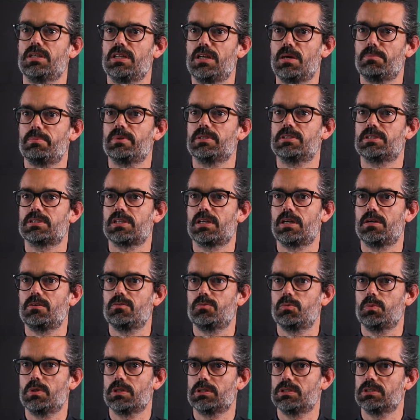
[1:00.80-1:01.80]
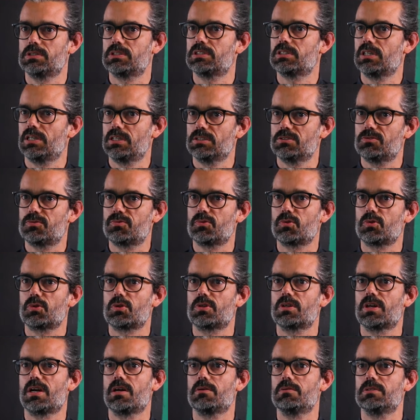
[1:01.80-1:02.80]
Lab itself, what it stands
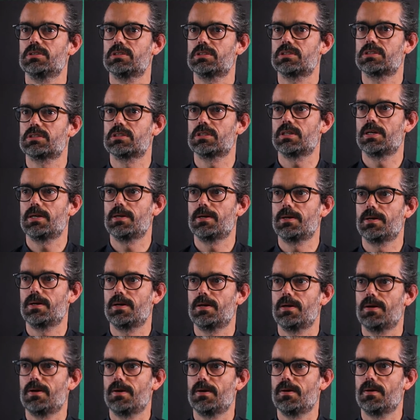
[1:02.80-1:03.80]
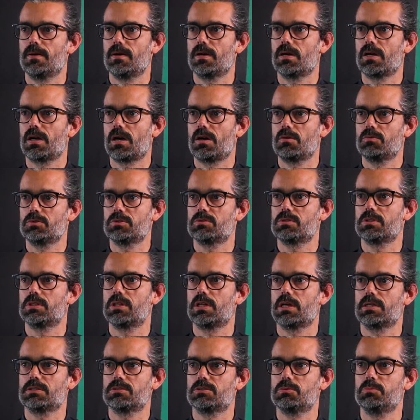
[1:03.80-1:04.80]
for, how it
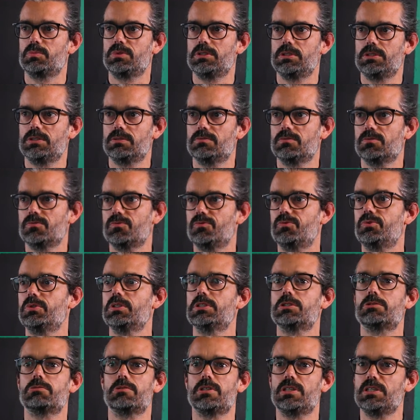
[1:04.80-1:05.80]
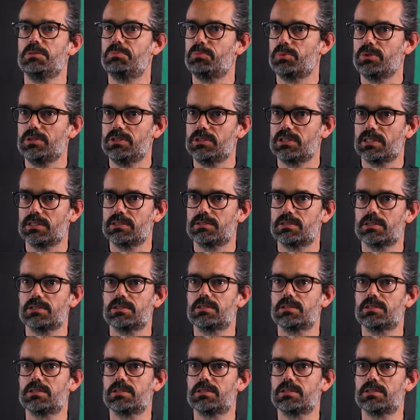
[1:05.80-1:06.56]
like to be visually presented,